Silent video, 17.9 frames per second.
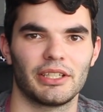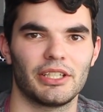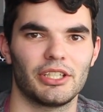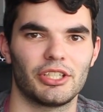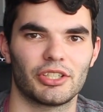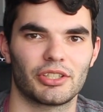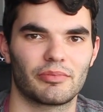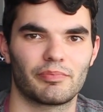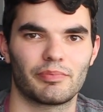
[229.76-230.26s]
He
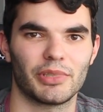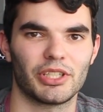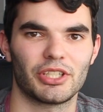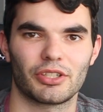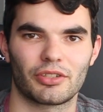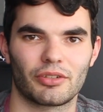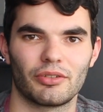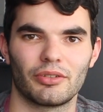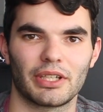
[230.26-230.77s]

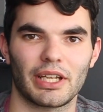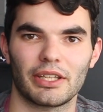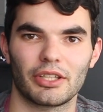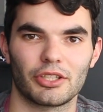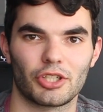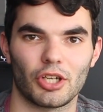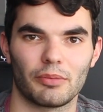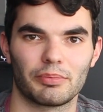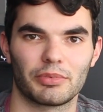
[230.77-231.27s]
just couldn't get the
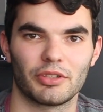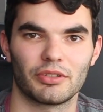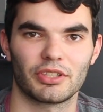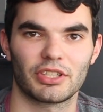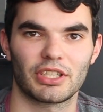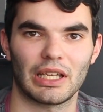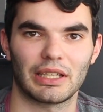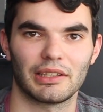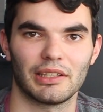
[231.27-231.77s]
job done,
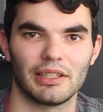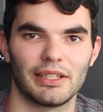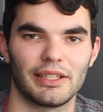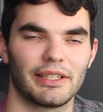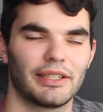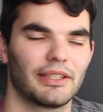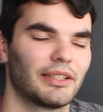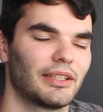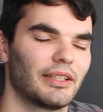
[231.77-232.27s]

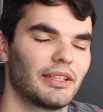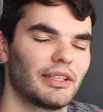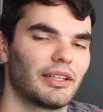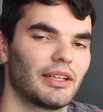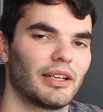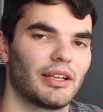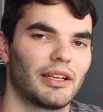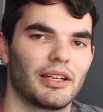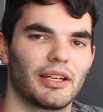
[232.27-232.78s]
sadly.
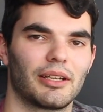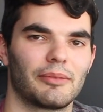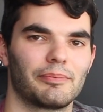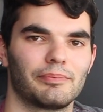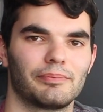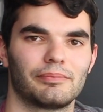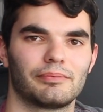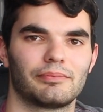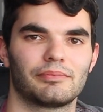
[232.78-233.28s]

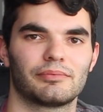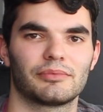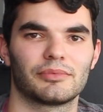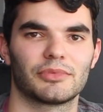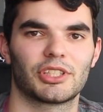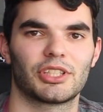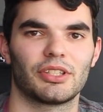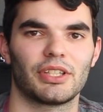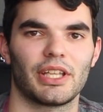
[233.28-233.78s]
So
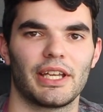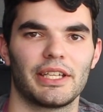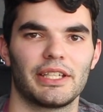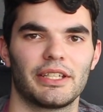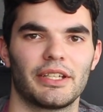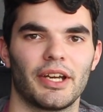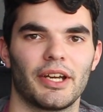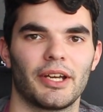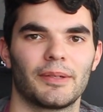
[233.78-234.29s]
there you
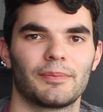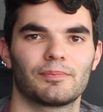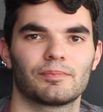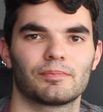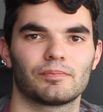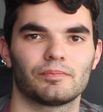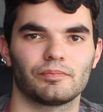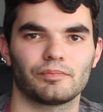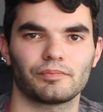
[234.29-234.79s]
go.
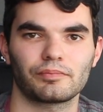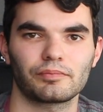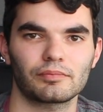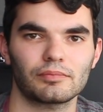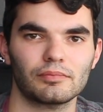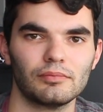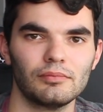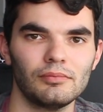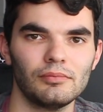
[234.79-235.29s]

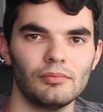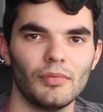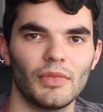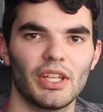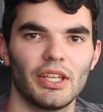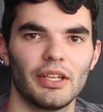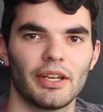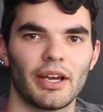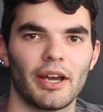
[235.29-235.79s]

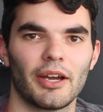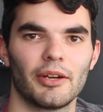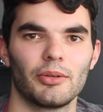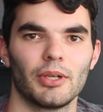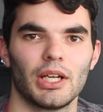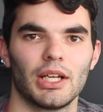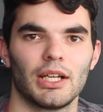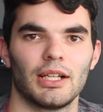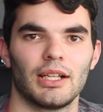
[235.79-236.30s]
You know,
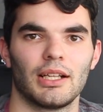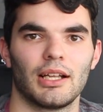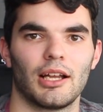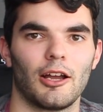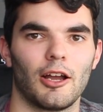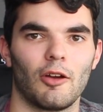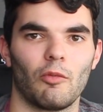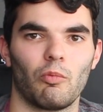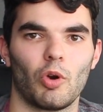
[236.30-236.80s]

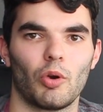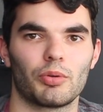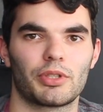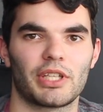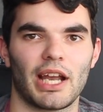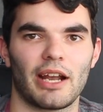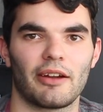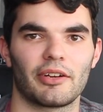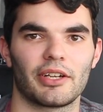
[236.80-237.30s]
Walt
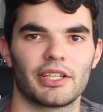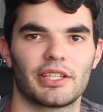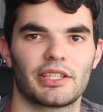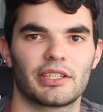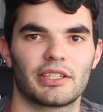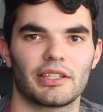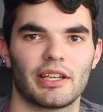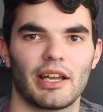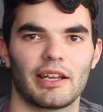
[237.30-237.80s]

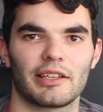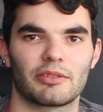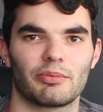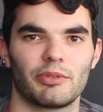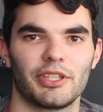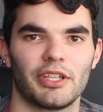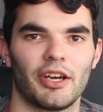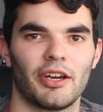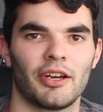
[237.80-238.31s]
Harris, as
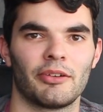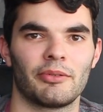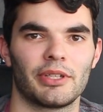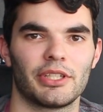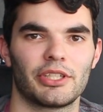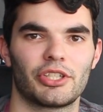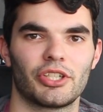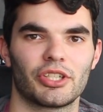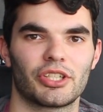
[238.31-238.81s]
we know,
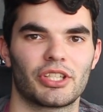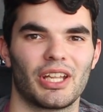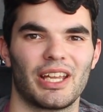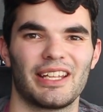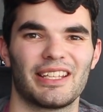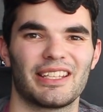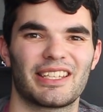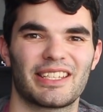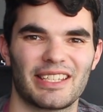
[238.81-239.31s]
is just
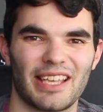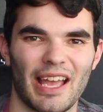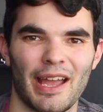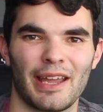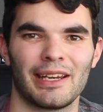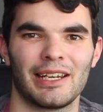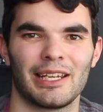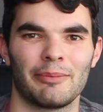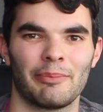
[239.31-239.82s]

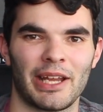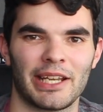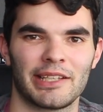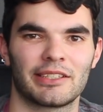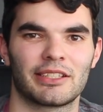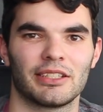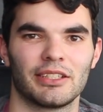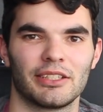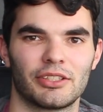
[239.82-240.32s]
insanely
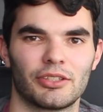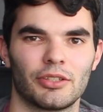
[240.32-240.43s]
mentally